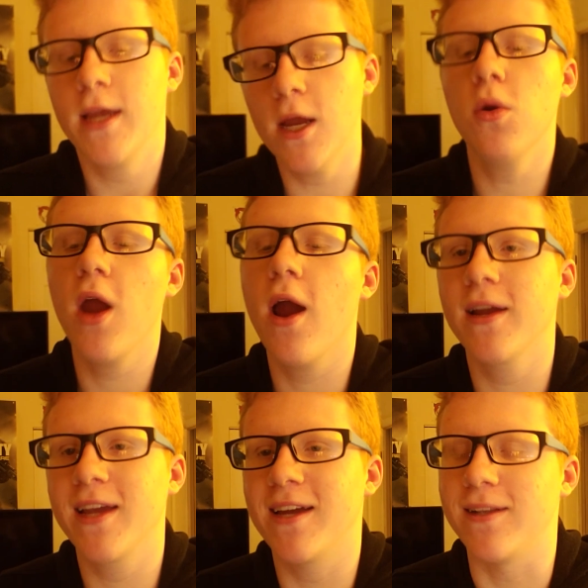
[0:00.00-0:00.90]
Here we are
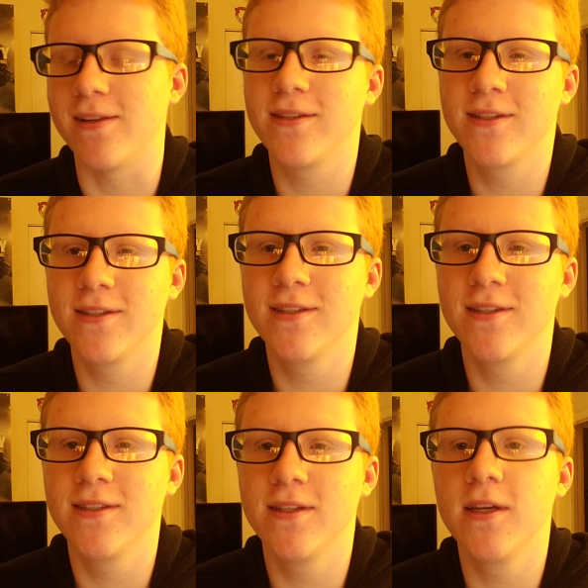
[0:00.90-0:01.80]
again,
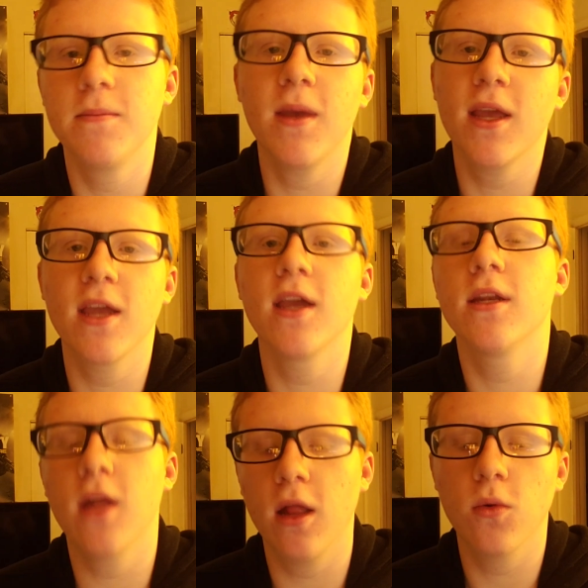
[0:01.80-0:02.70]
making
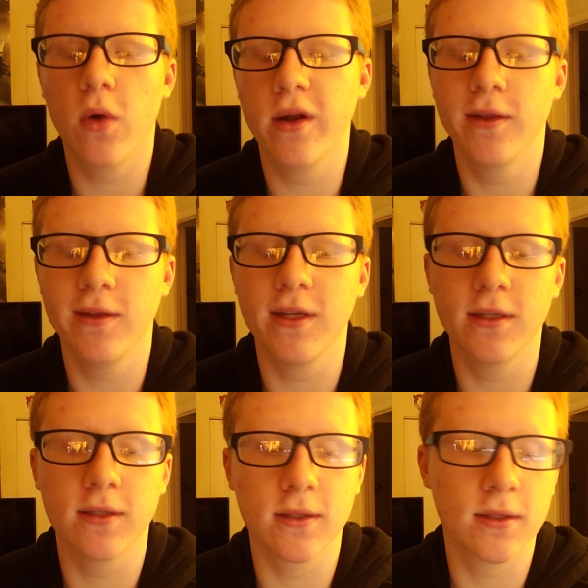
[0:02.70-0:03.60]
another one of
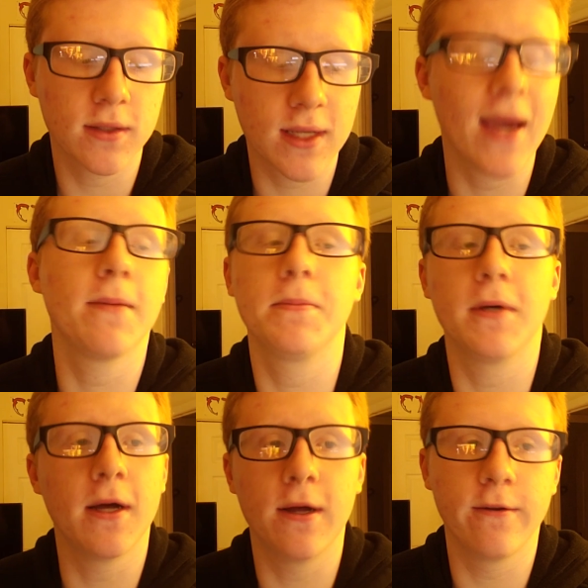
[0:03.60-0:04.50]
these type
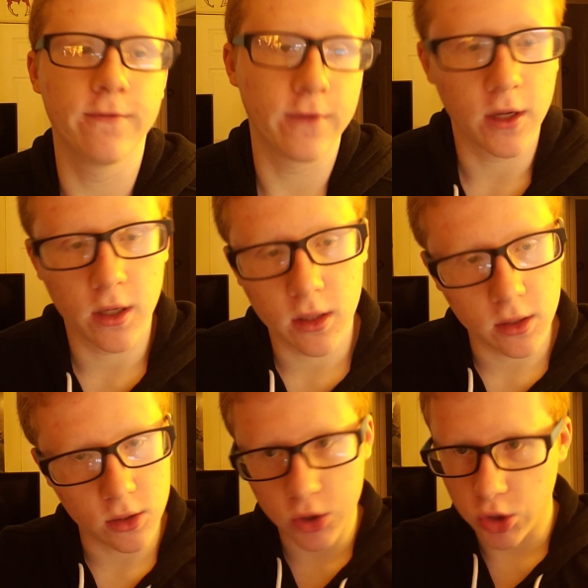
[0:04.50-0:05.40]
of
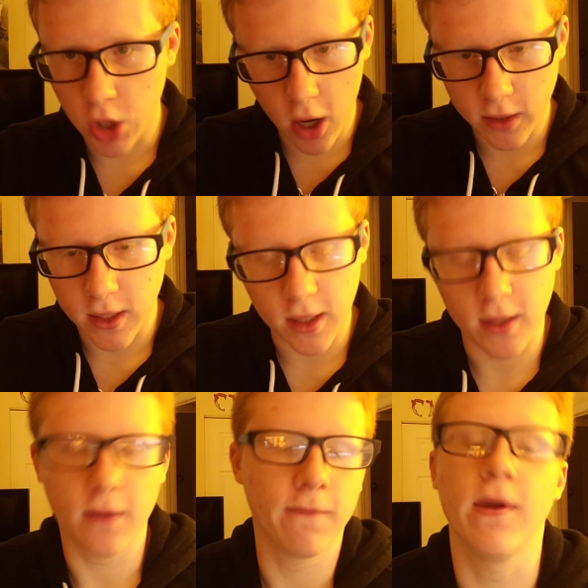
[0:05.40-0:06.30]

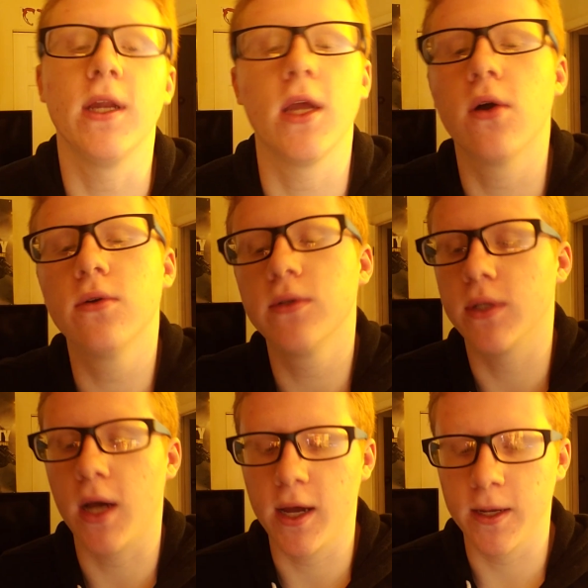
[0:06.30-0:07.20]
talking
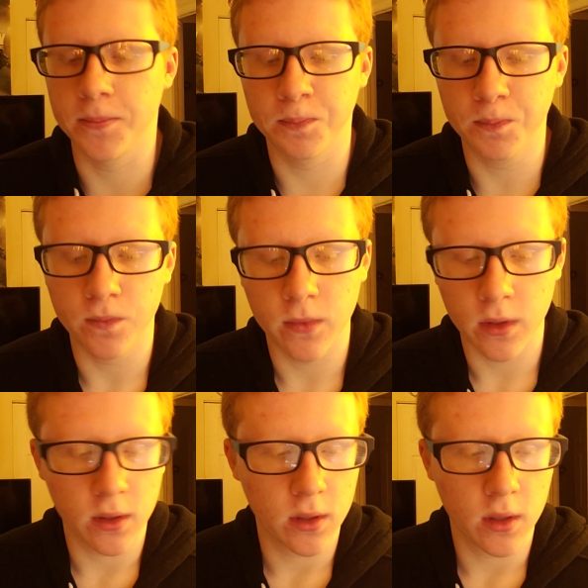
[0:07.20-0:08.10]
videos.
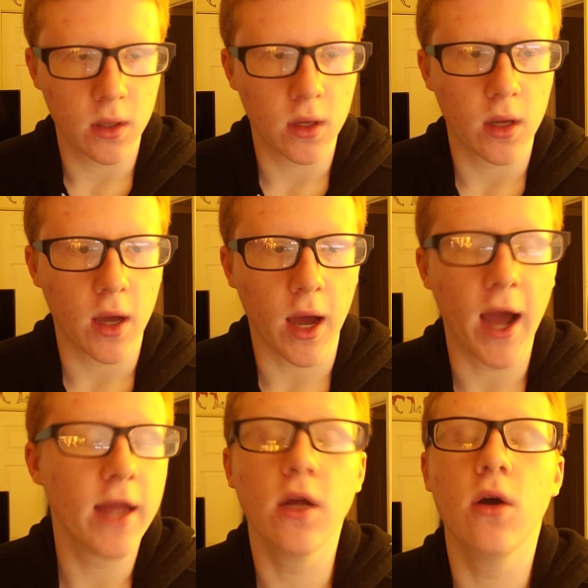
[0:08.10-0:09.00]

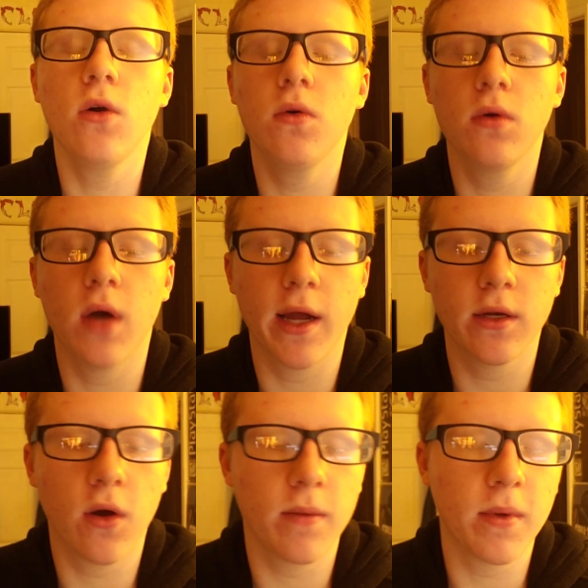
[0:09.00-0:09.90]
I know
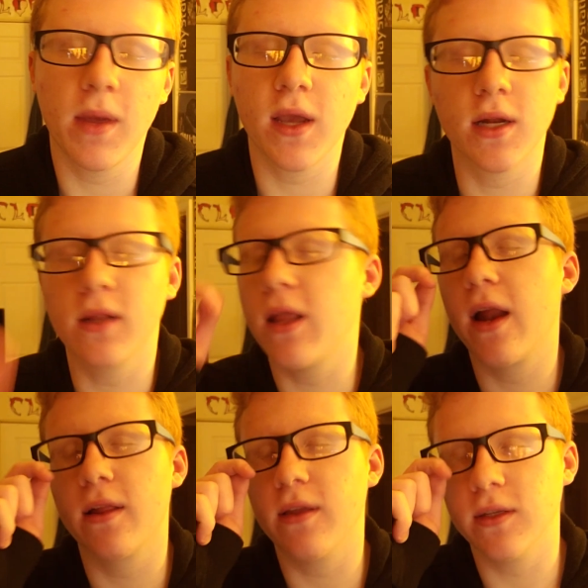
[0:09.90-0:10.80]
I've been making a
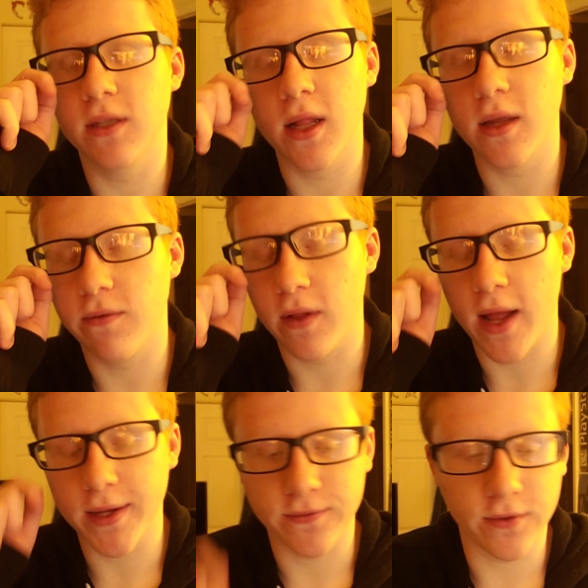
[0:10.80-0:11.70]
lot of these lately for the
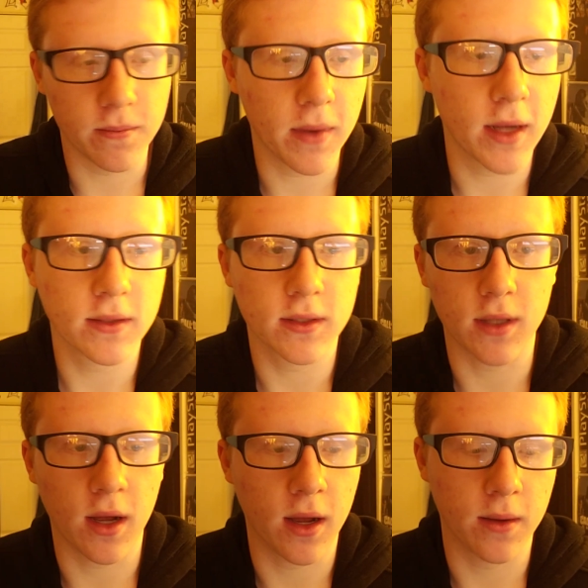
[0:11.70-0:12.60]
last few months,